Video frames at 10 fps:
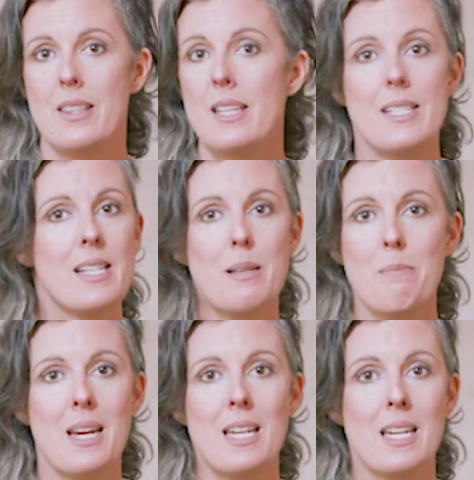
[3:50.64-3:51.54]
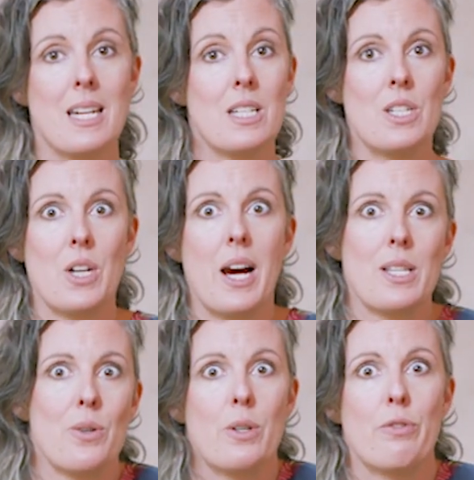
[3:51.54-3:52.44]
This doesn't mean you need to
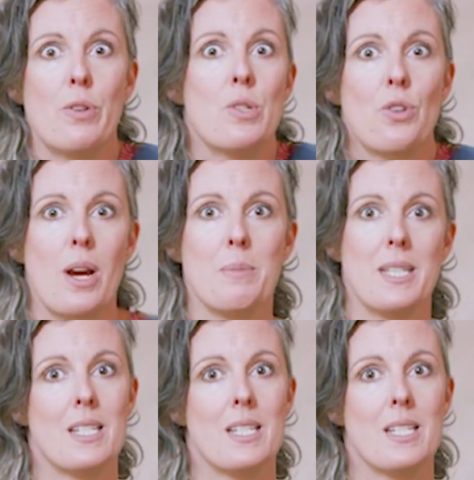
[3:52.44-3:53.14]
dice all your food scraps